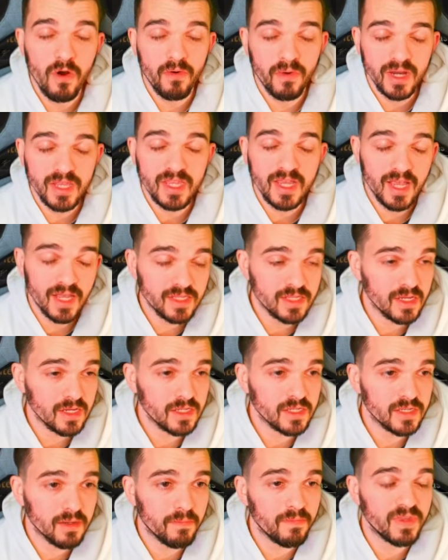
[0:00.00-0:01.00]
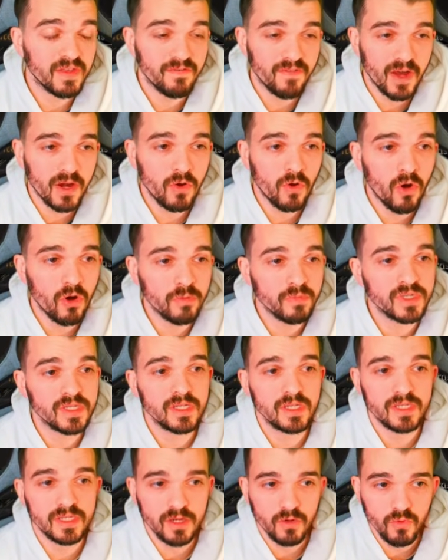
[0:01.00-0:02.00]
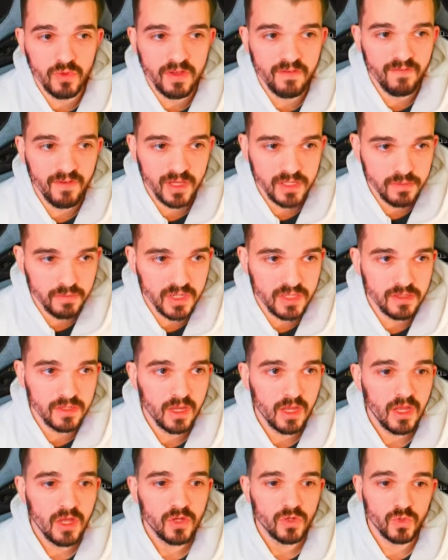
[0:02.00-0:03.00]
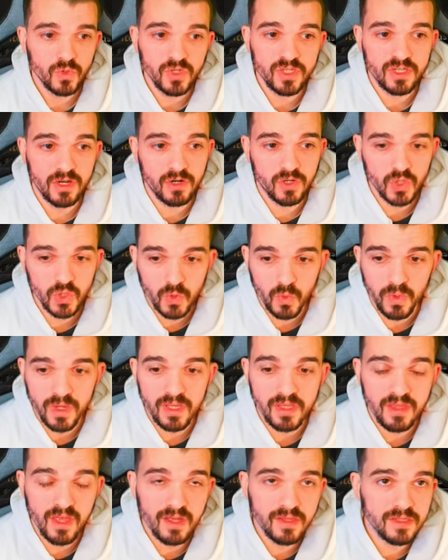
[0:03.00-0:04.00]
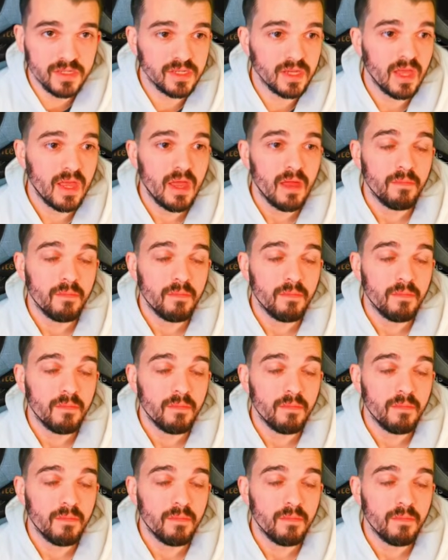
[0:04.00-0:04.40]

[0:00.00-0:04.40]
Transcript: already getting some divine orbs, it's a good investment to start doing that.